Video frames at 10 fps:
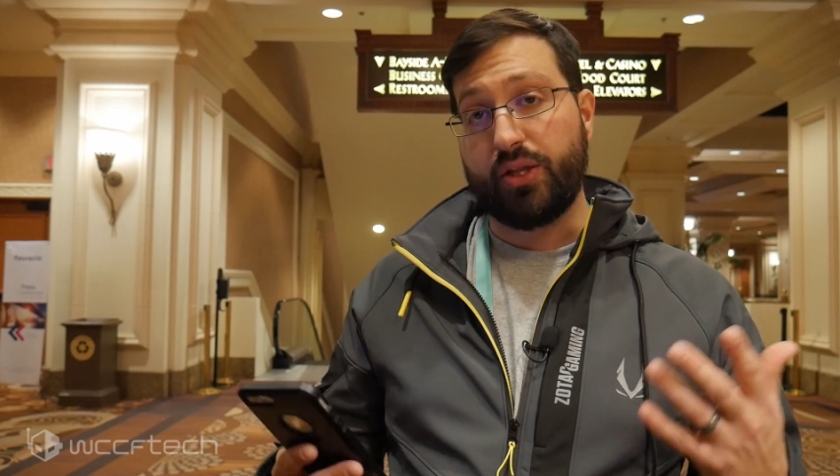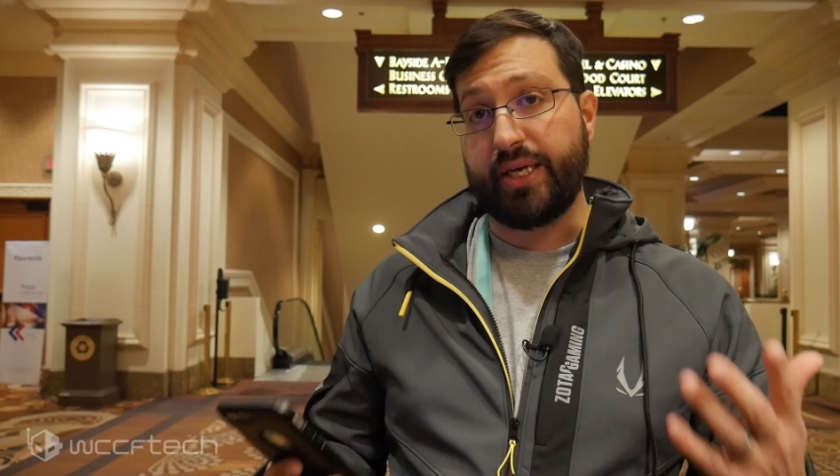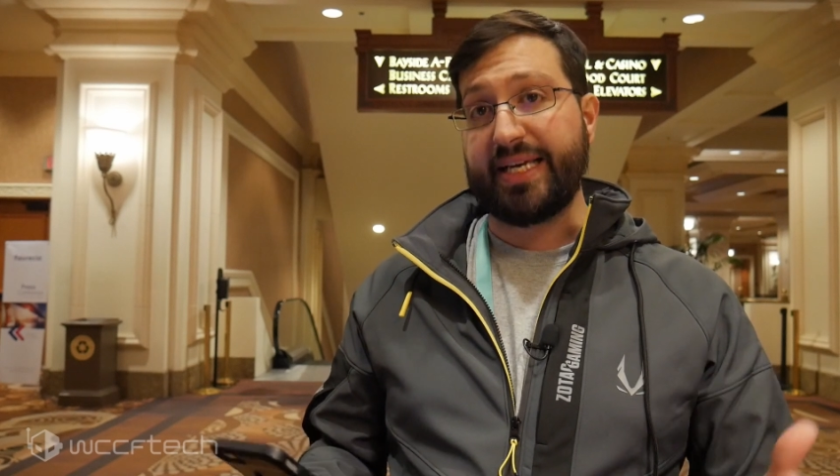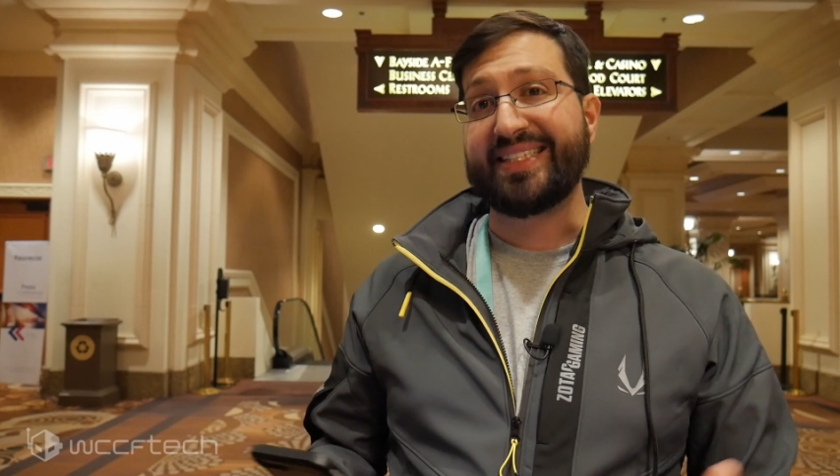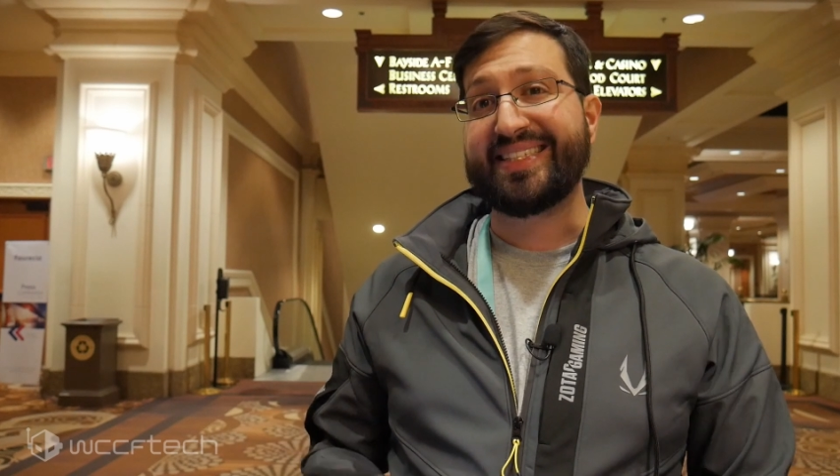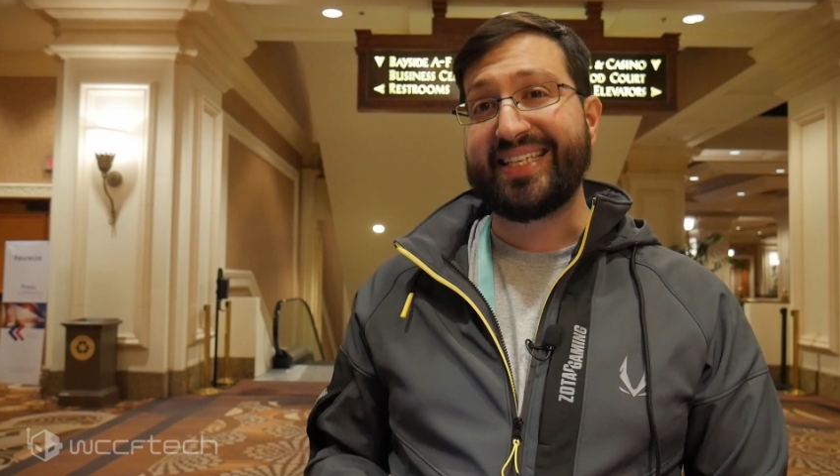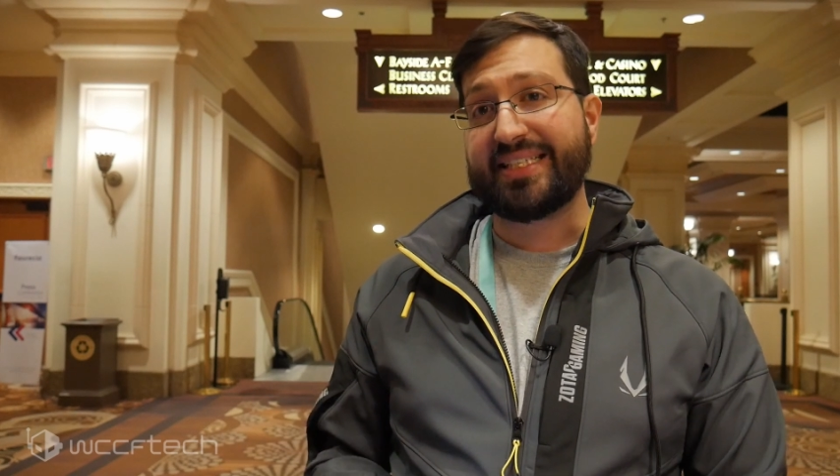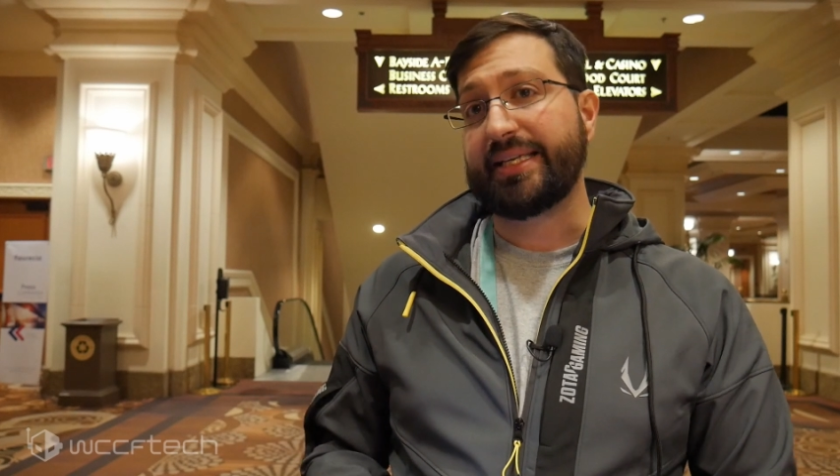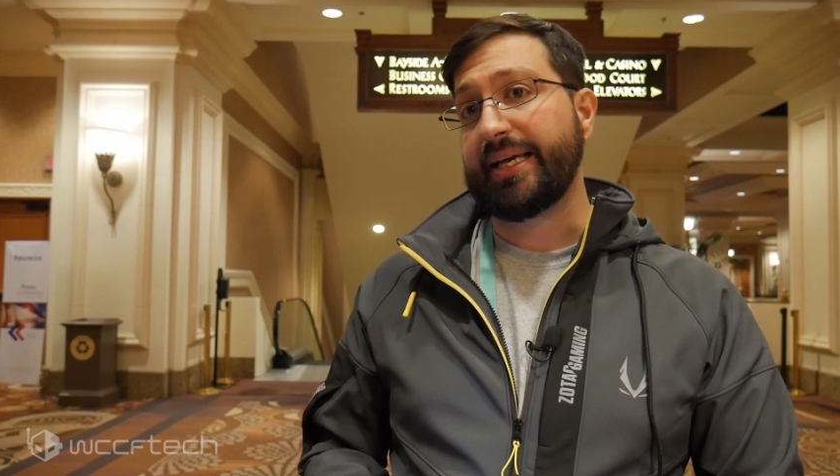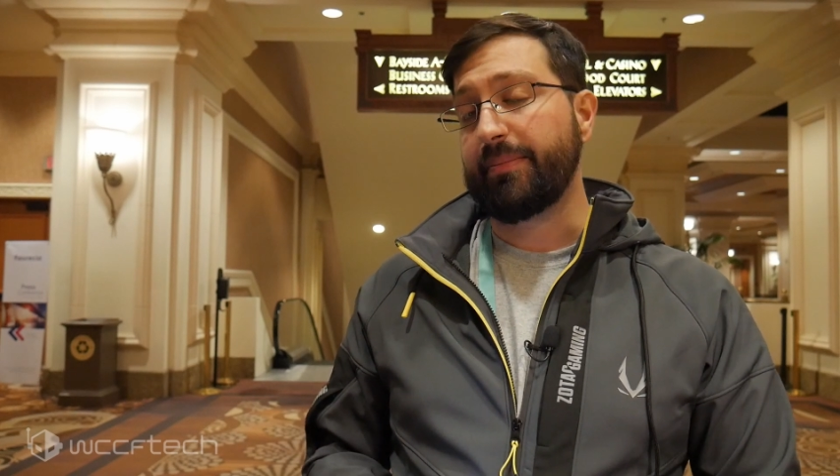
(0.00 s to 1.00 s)
Looking at
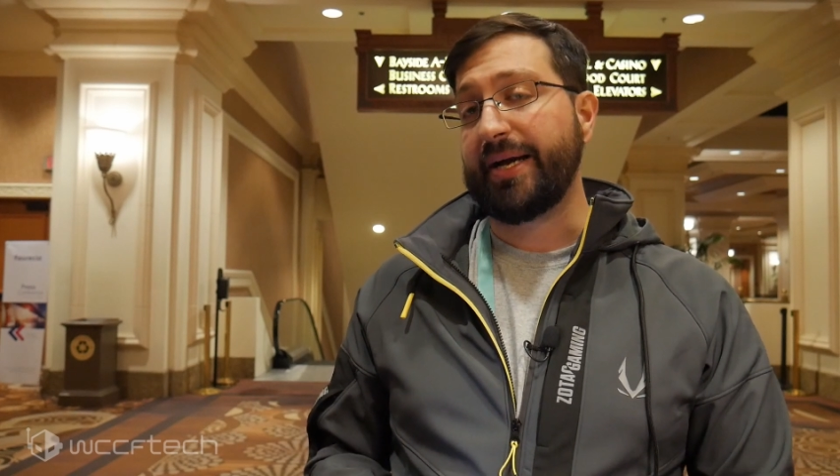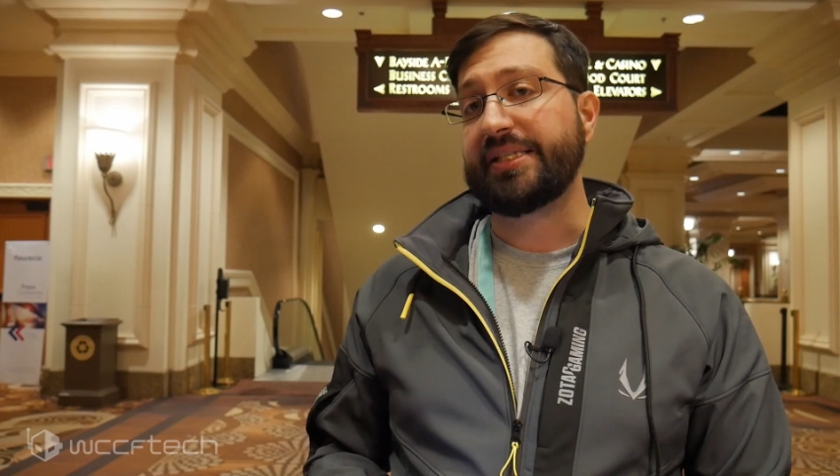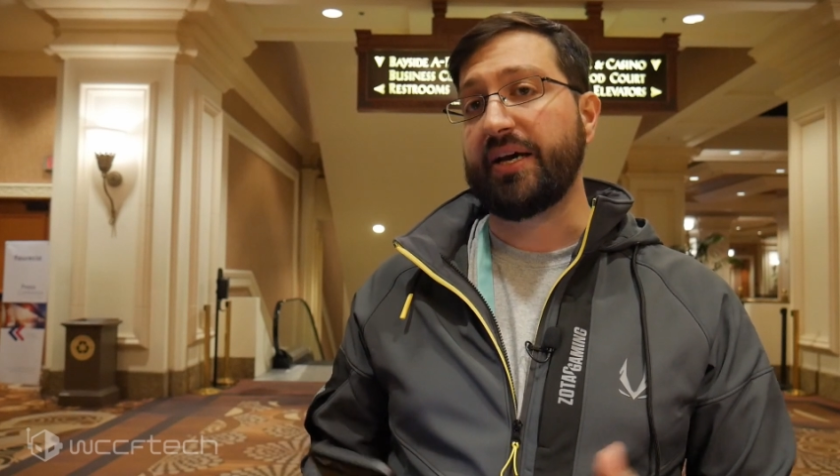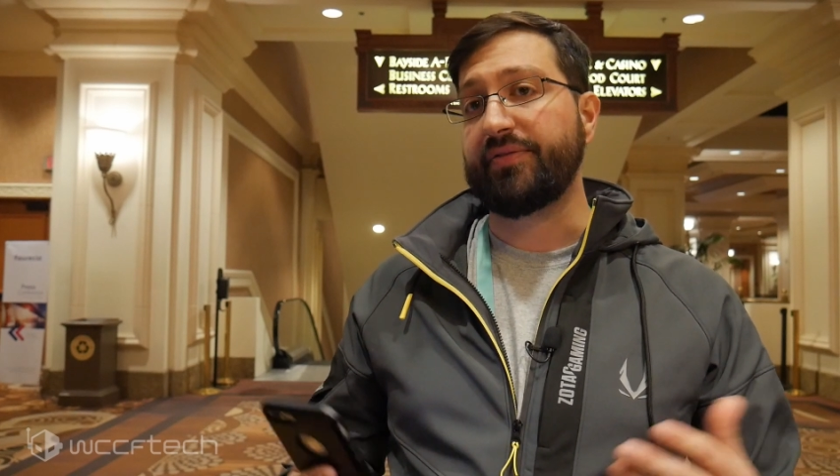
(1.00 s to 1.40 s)
six gigabytes